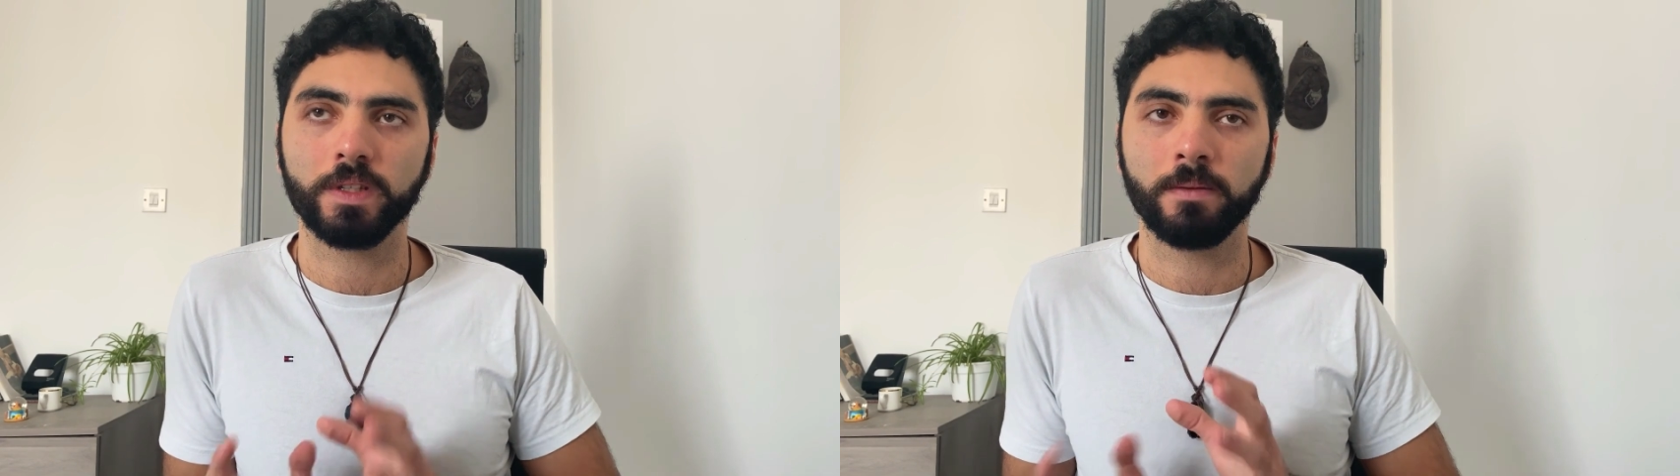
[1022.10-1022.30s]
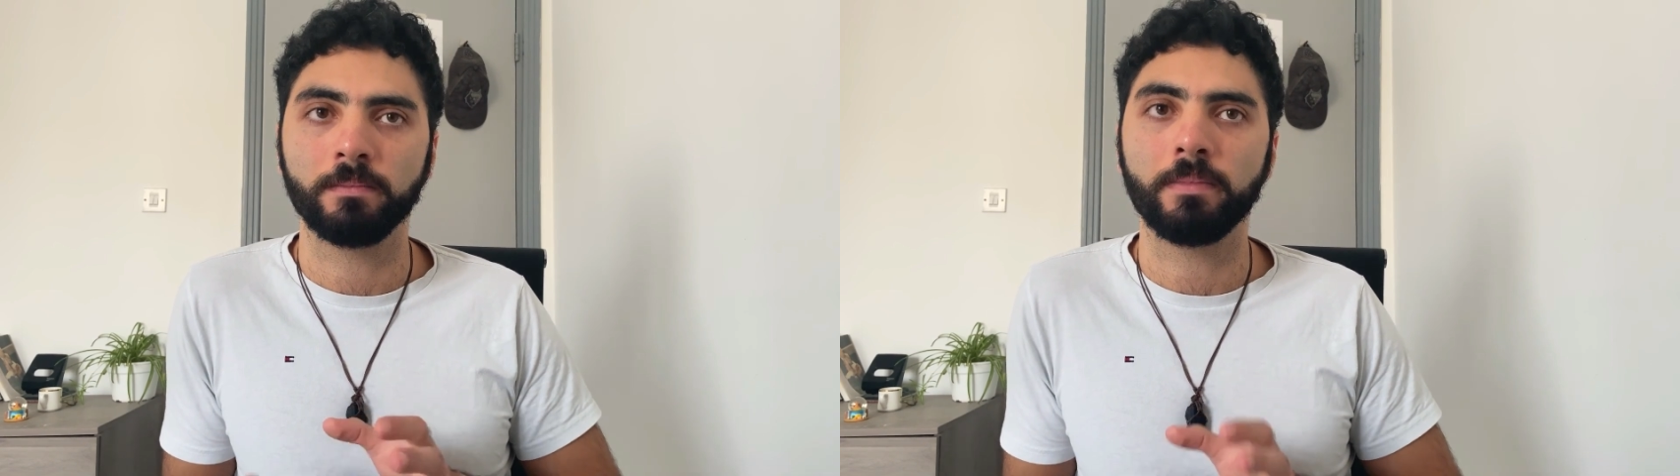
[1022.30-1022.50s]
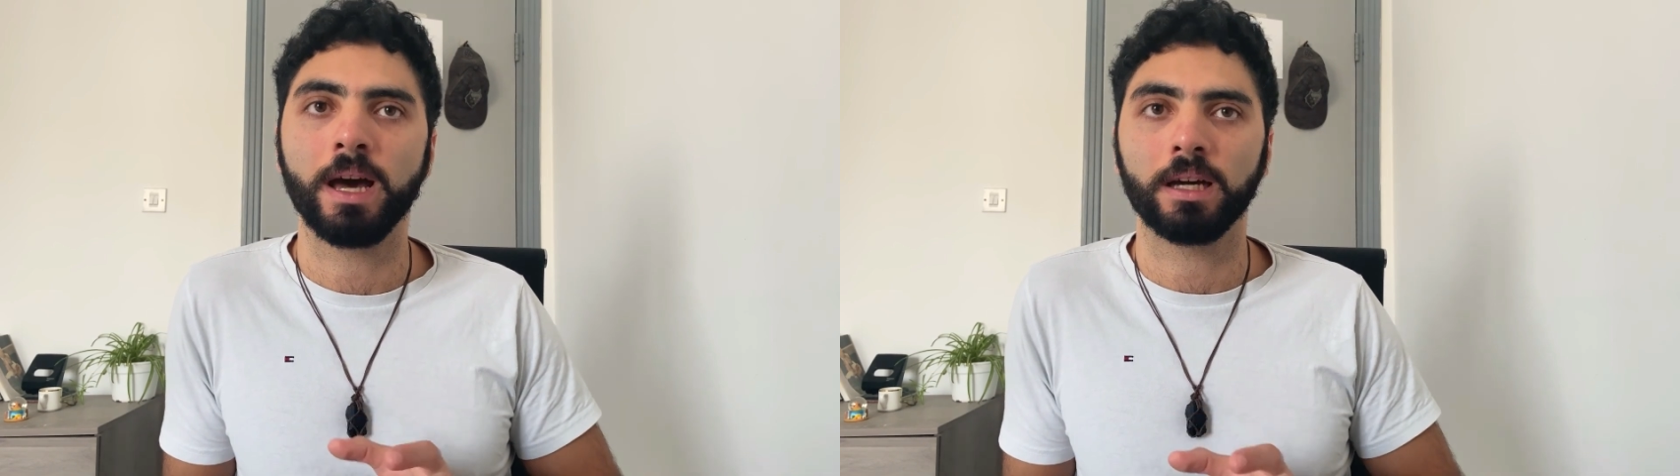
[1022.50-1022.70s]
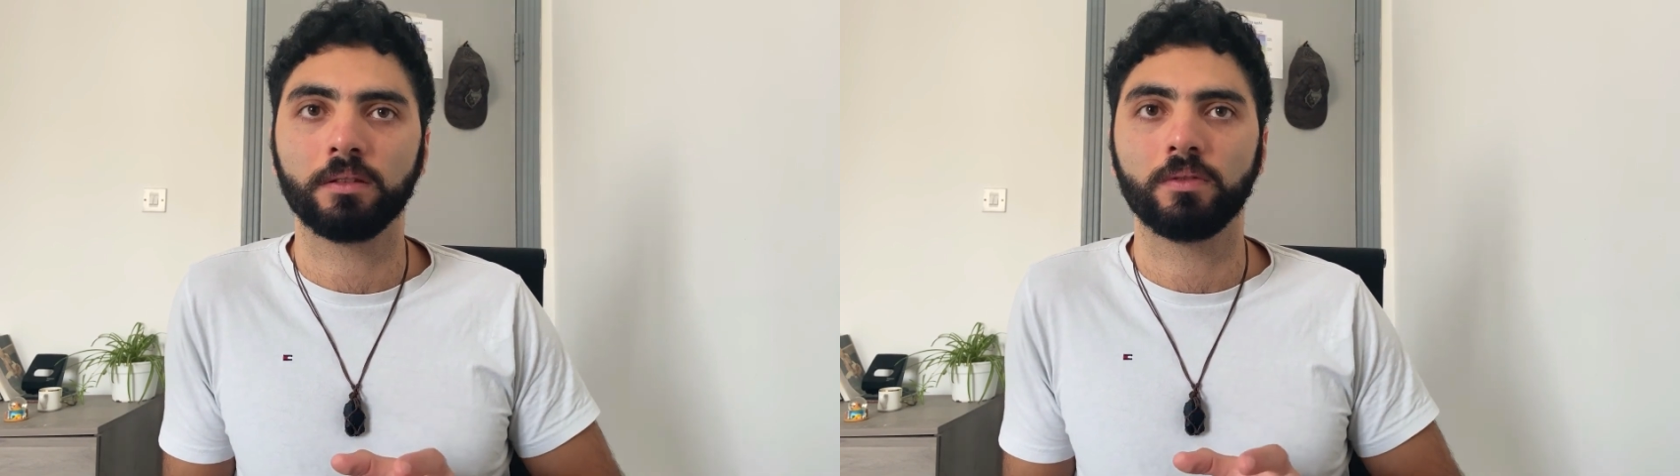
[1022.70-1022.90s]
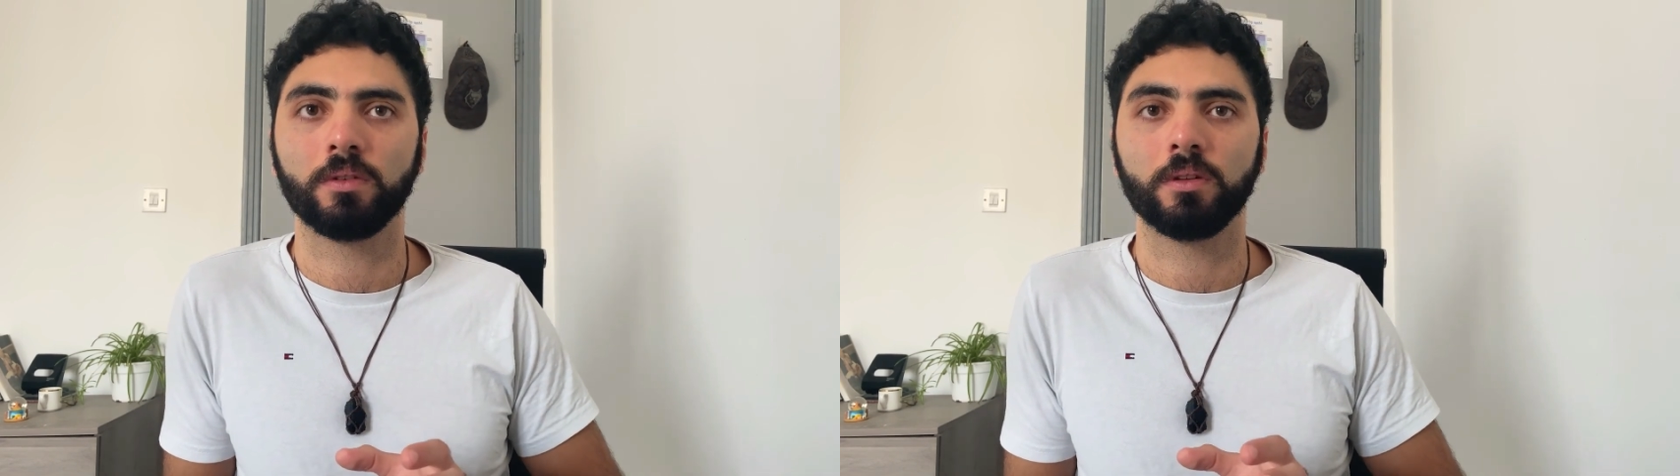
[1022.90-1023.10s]

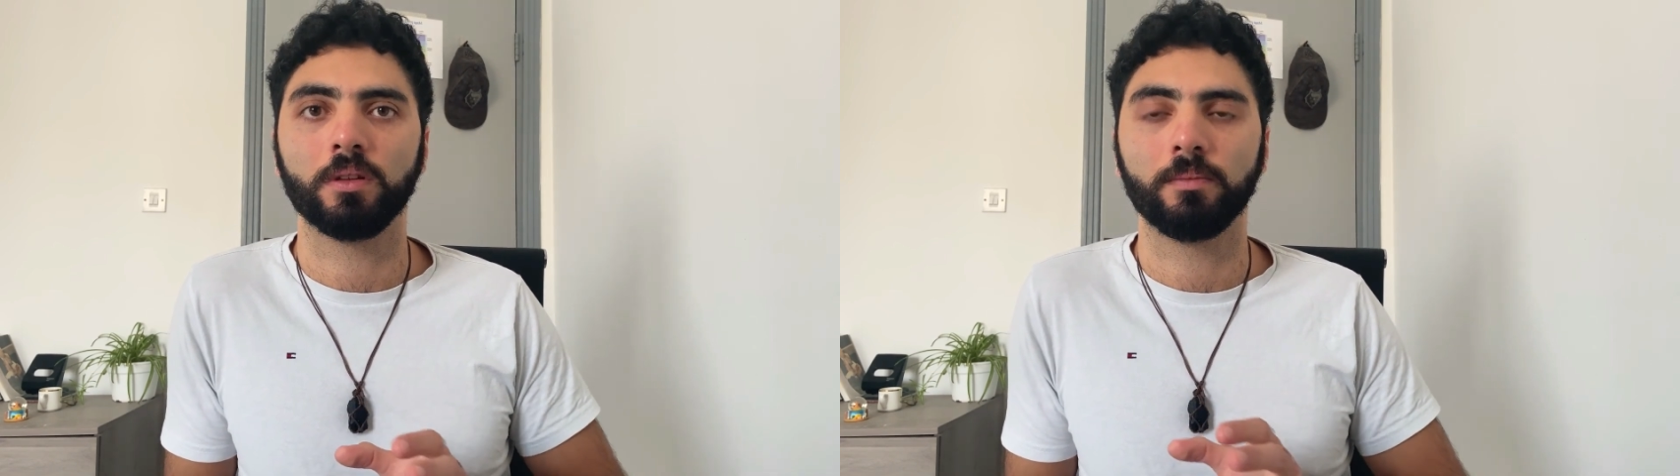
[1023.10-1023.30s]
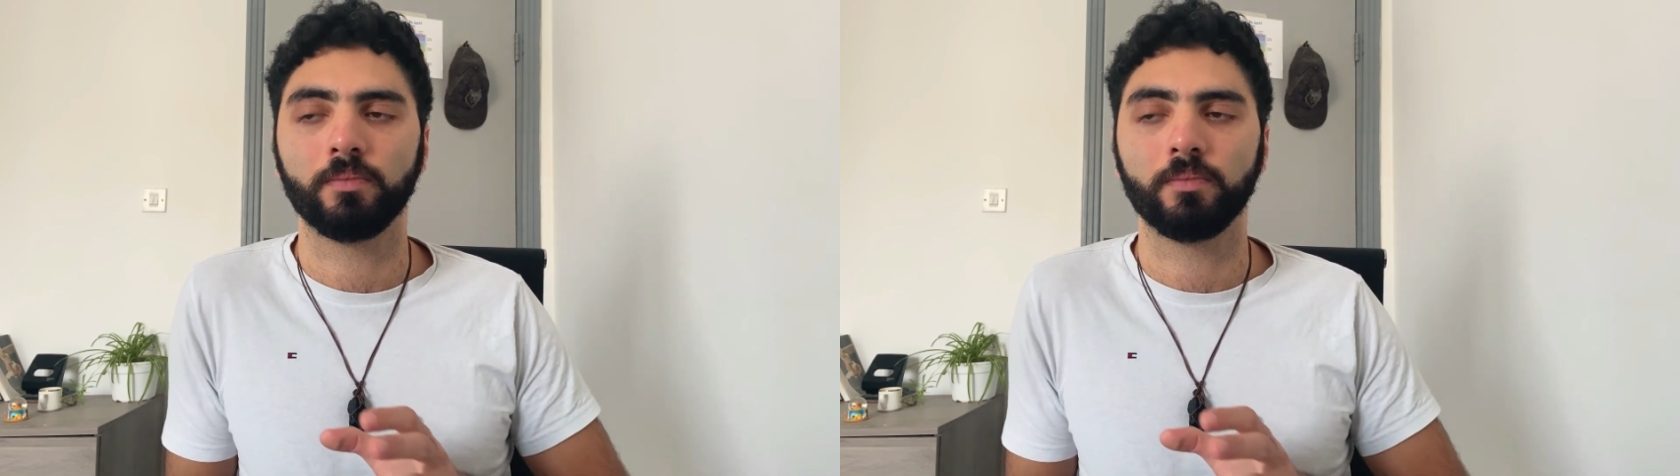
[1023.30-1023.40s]
impactful